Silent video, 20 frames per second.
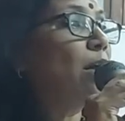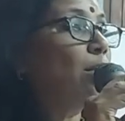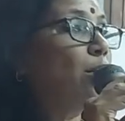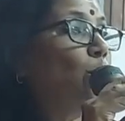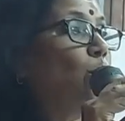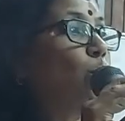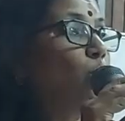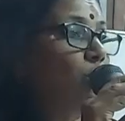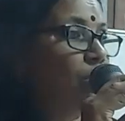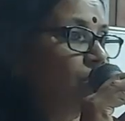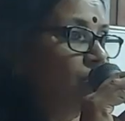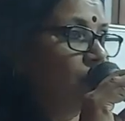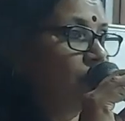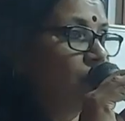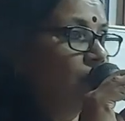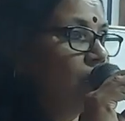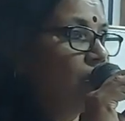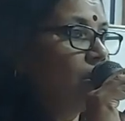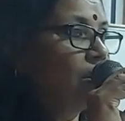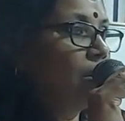our
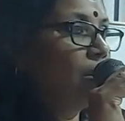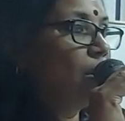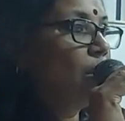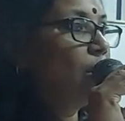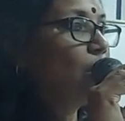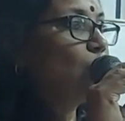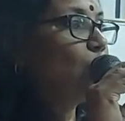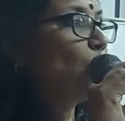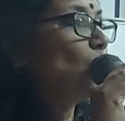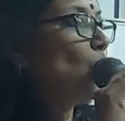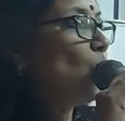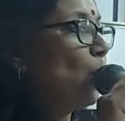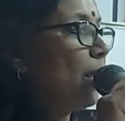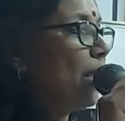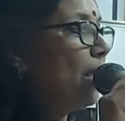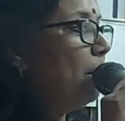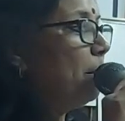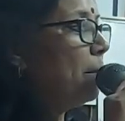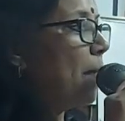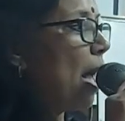roots. So
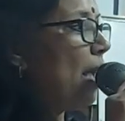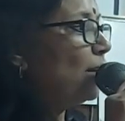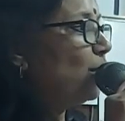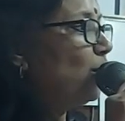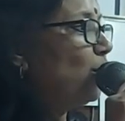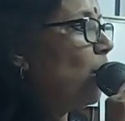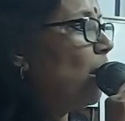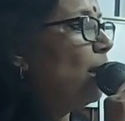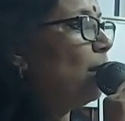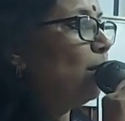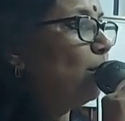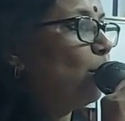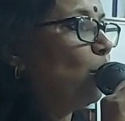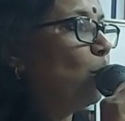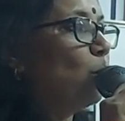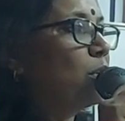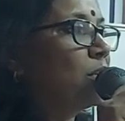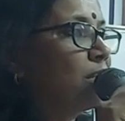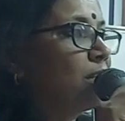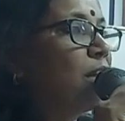going back to our
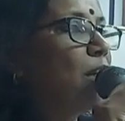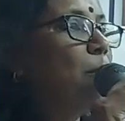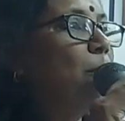roots